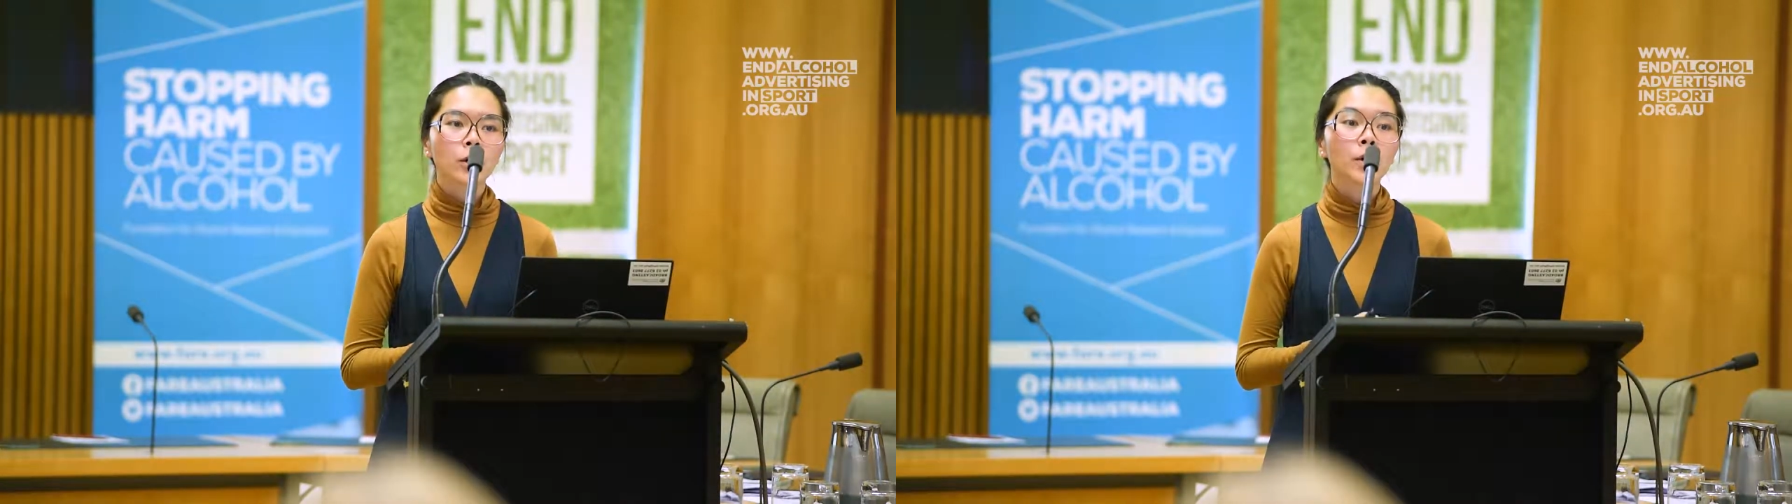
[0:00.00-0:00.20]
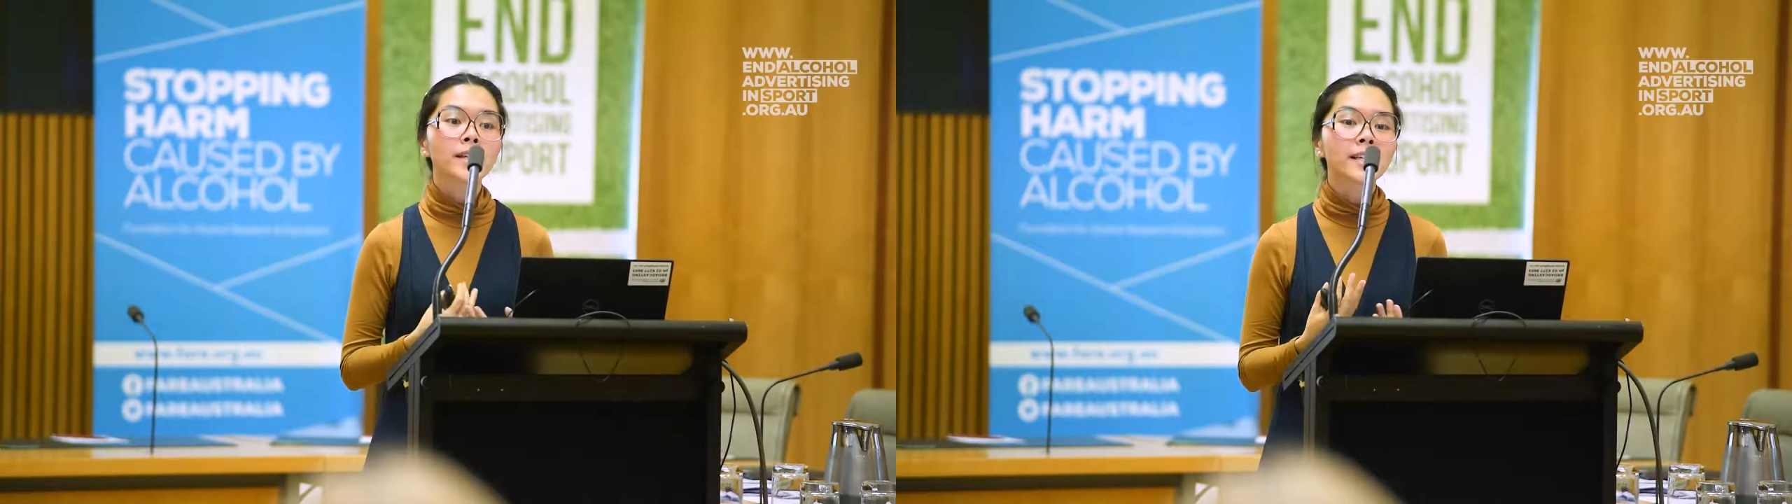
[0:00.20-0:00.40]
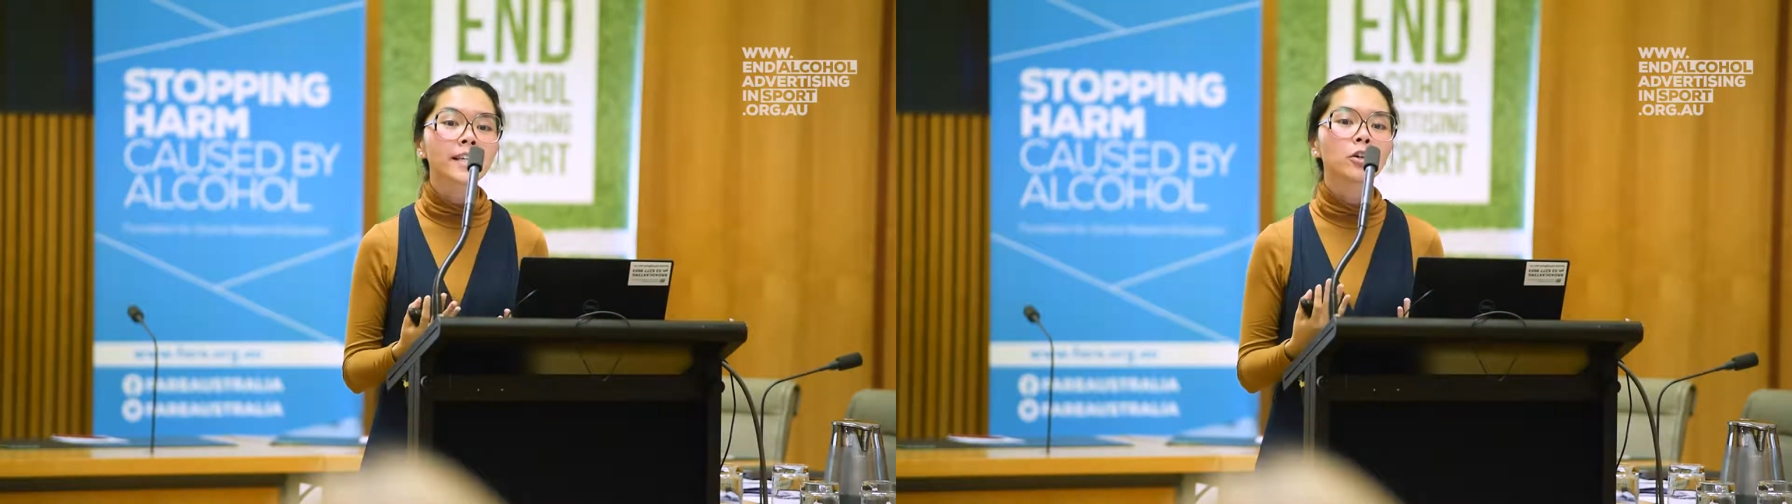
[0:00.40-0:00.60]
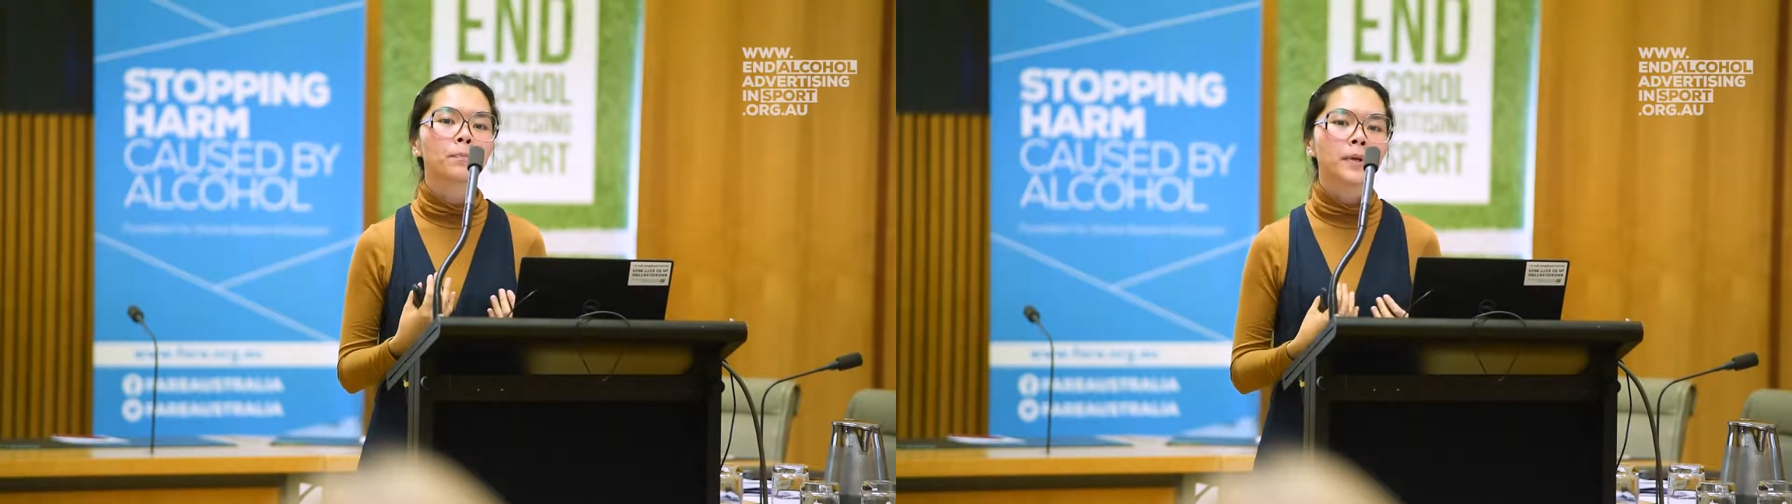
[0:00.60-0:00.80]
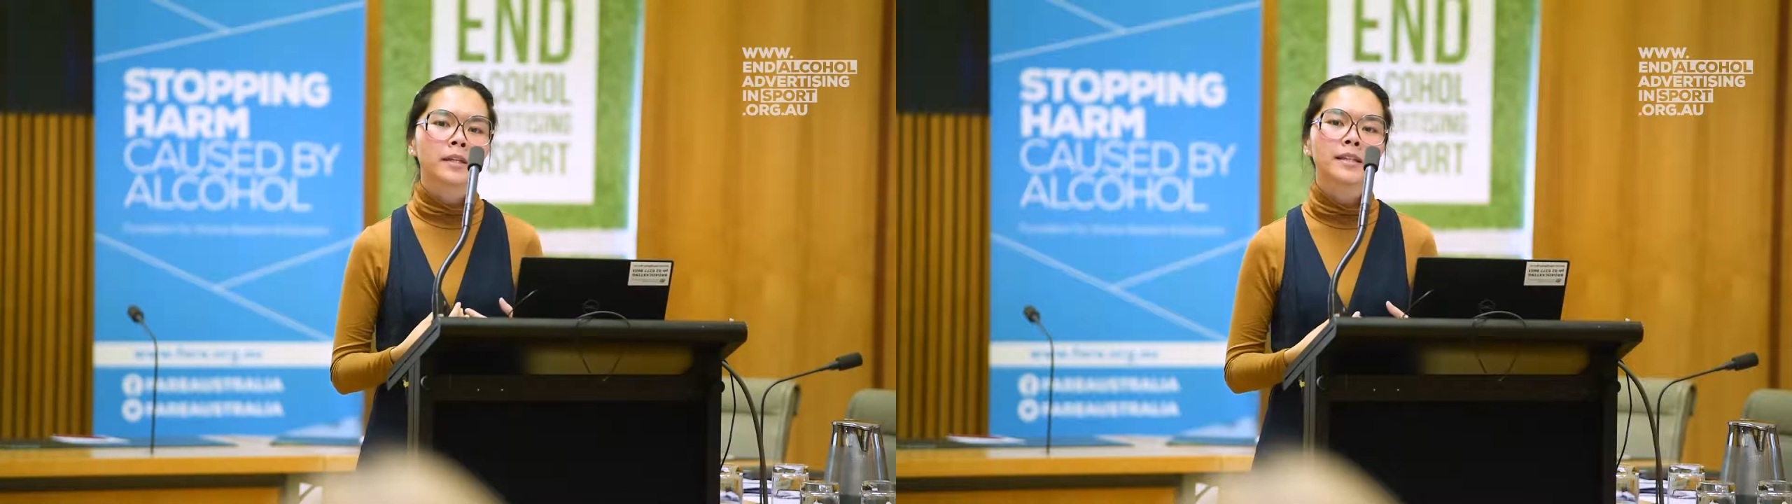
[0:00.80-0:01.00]
or key
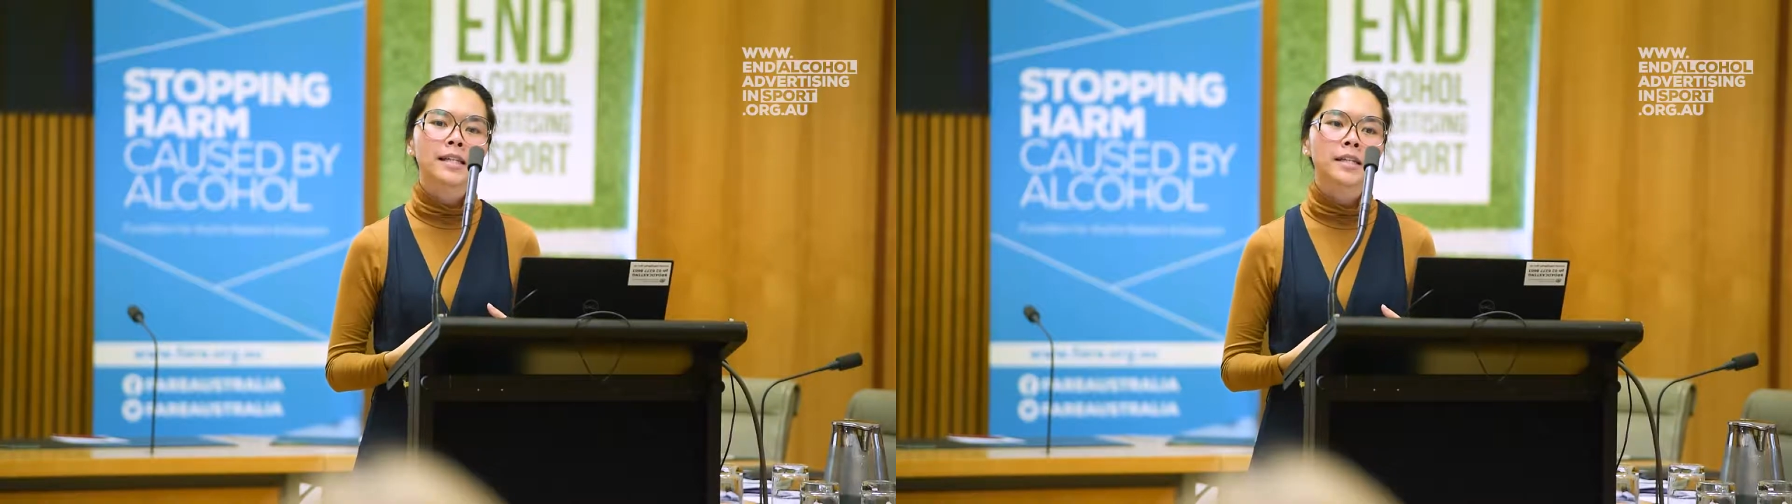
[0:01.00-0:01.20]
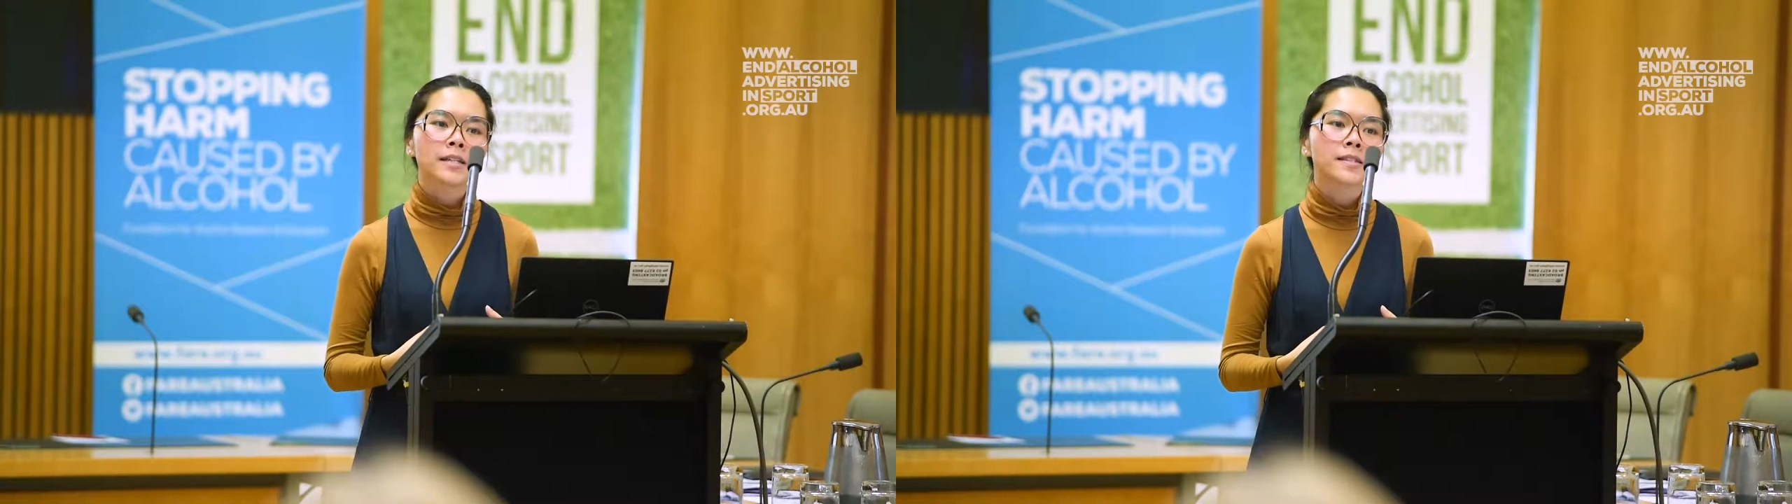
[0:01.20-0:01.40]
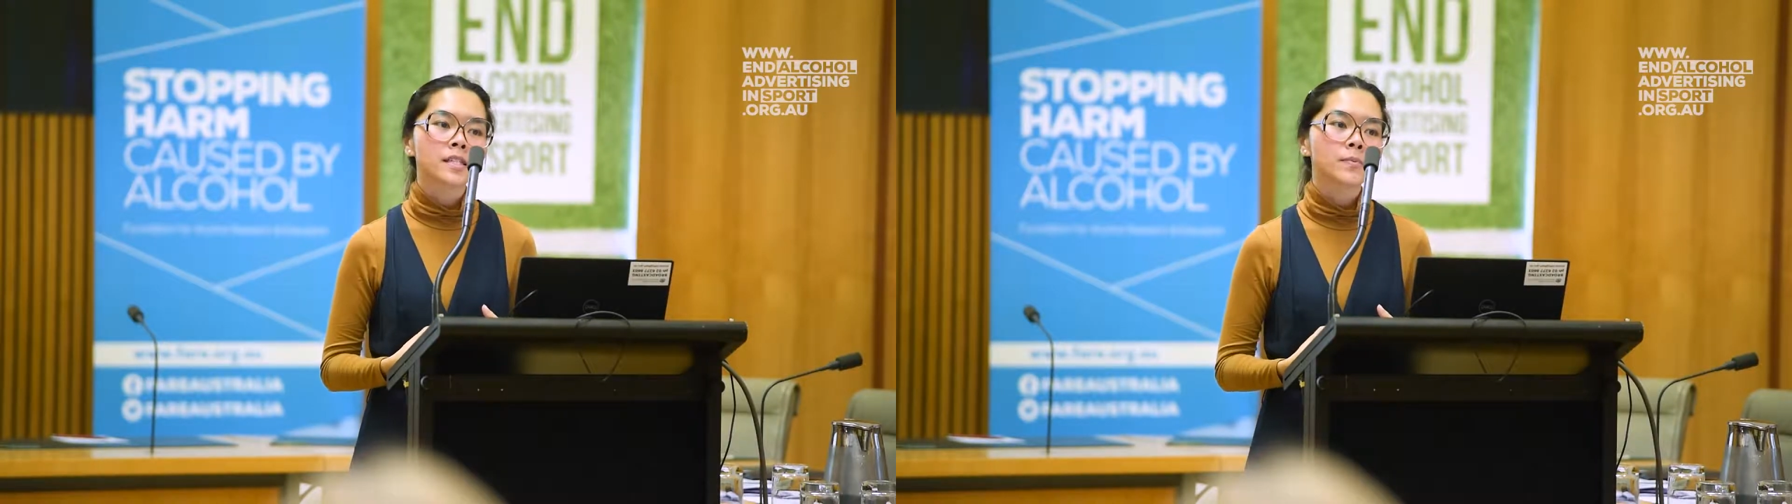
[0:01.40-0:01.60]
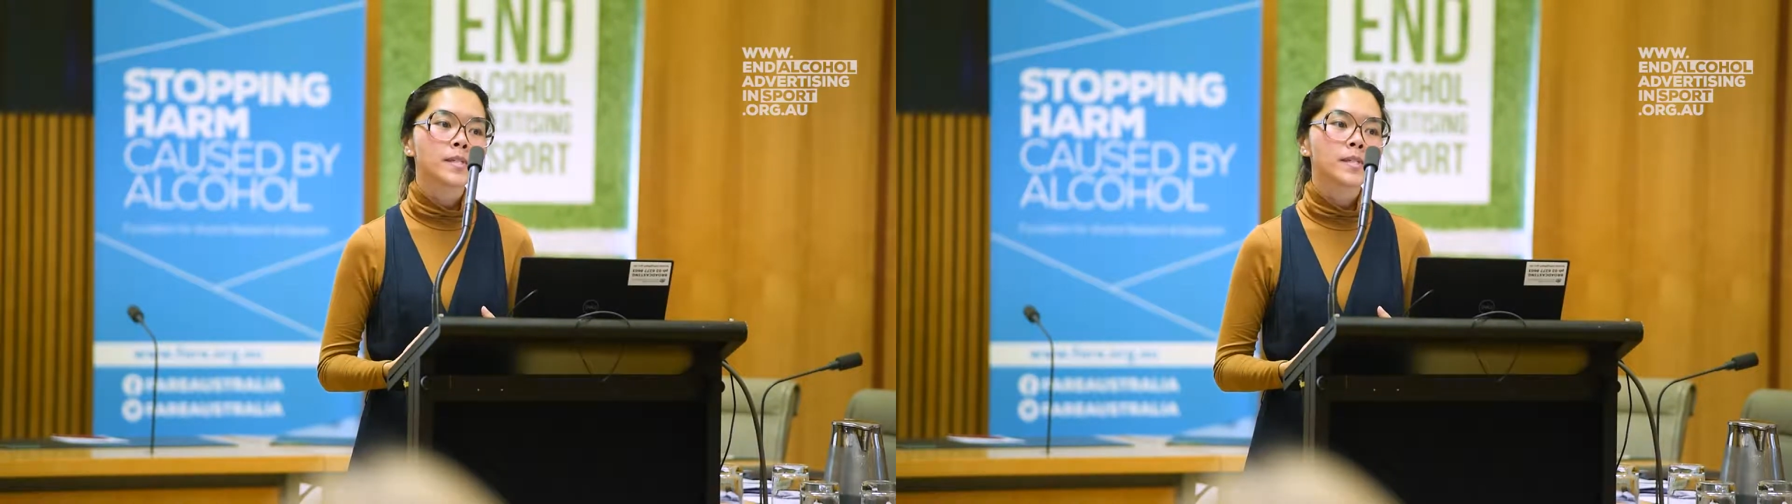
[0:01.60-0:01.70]
opinion leaders as